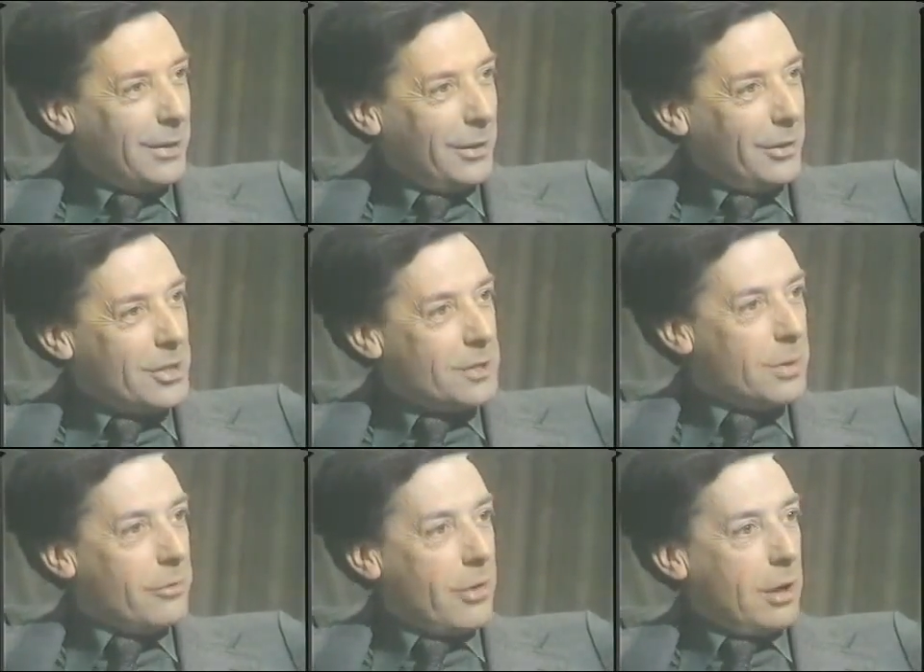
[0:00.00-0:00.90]
illness has
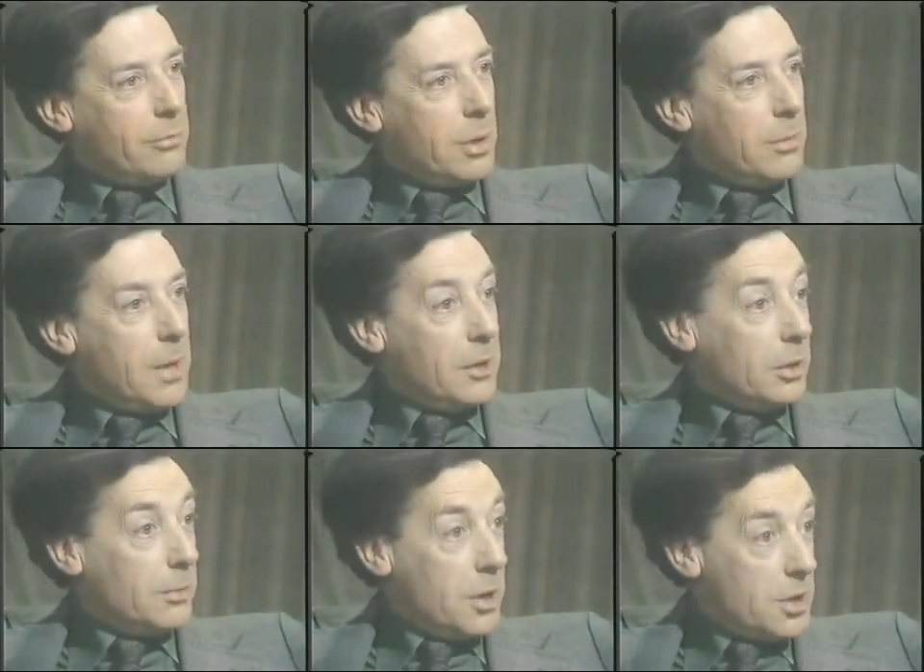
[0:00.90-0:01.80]
been found problematical
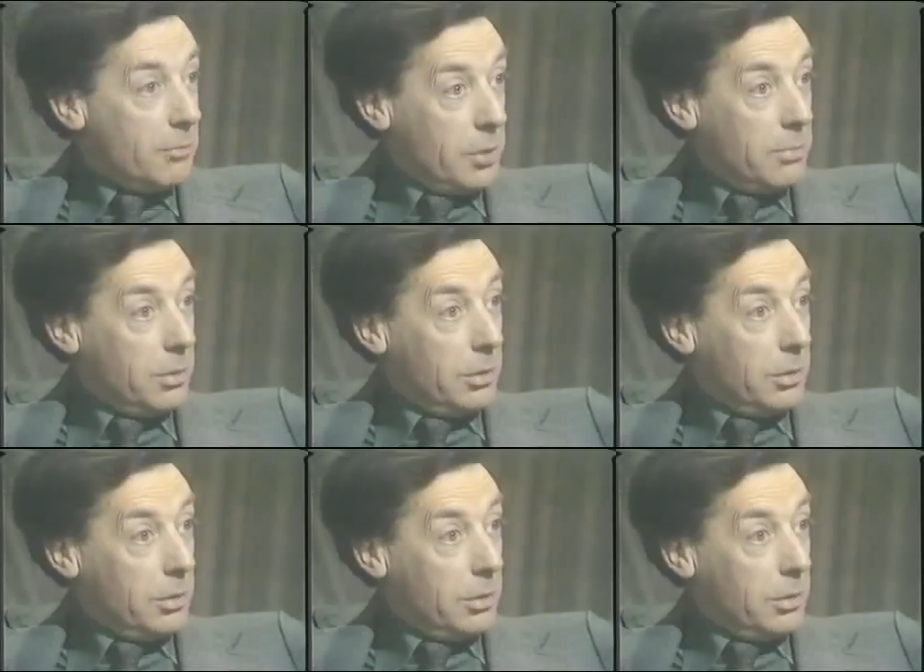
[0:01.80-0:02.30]
by some people,